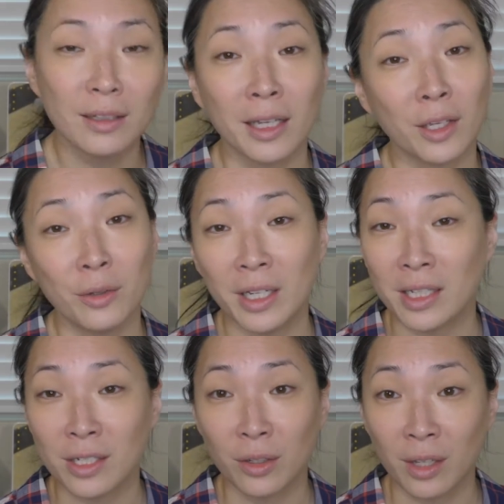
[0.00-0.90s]
like you
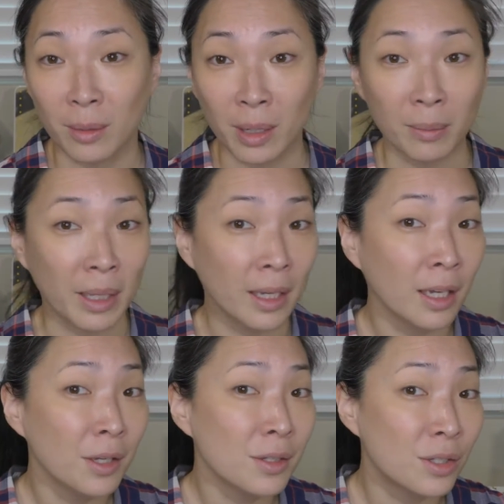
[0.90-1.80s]
needed to know that about me.
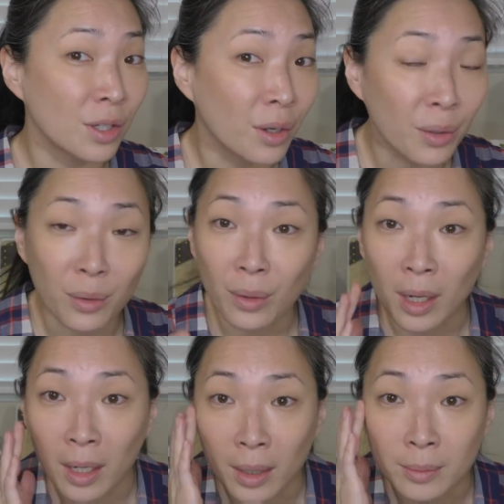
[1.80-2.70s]
So
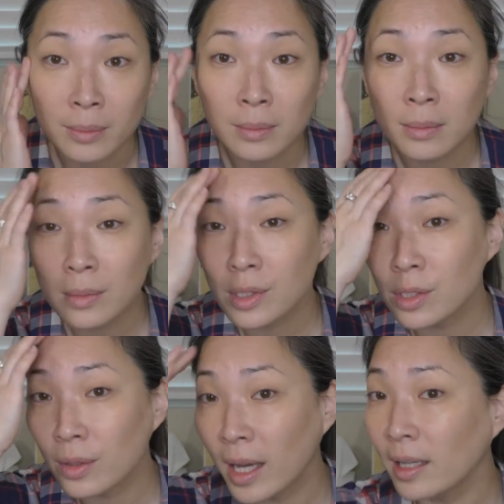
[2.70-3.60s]

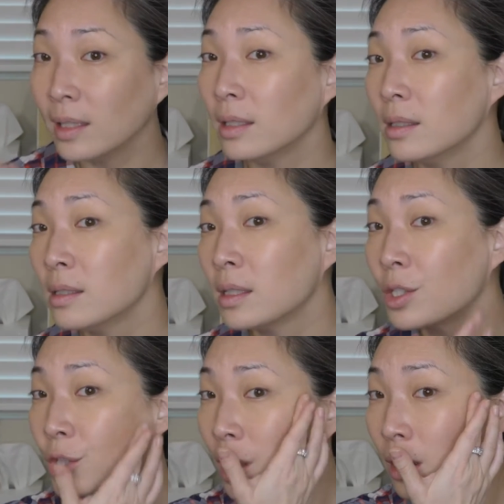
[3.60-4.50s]
so that is the
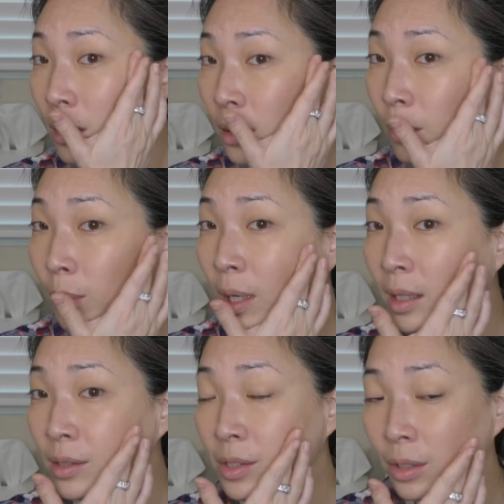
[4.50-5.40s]
gel
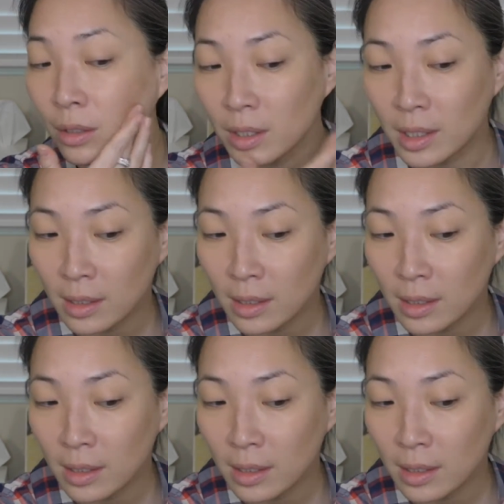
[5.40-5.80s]
bronzer.